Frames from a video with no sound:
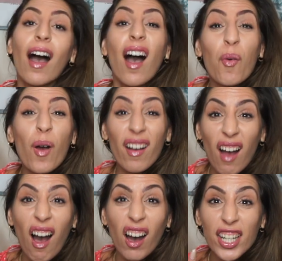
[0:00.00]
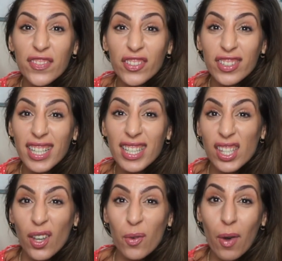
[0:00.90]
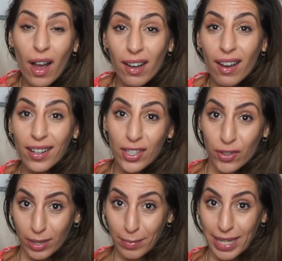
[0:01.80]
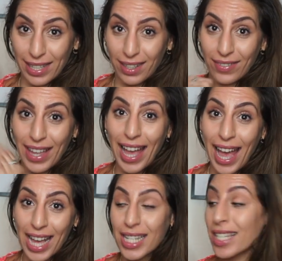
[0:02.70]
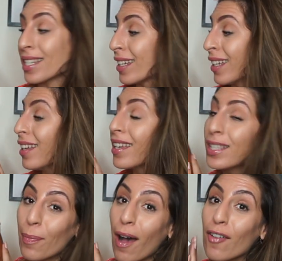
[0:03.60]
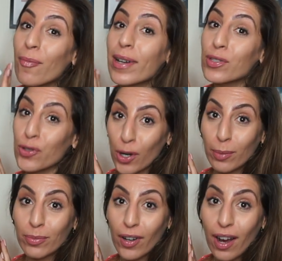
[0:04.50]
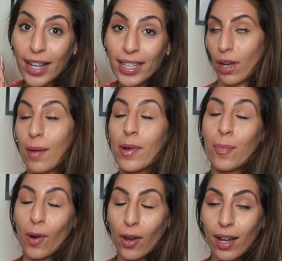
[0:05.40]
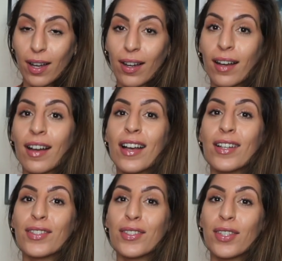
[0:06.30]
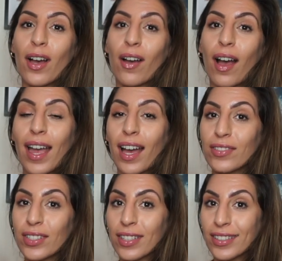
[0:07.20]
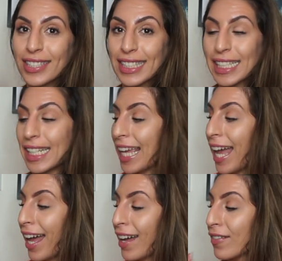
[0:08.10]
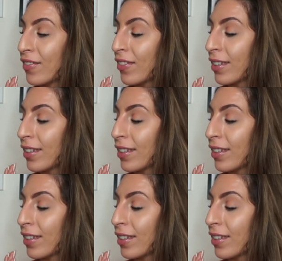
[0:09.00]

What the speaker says: I work hard for it. So why can't I treat myself? And it's part of my job, right? I'm a blogger, so I have to constantly have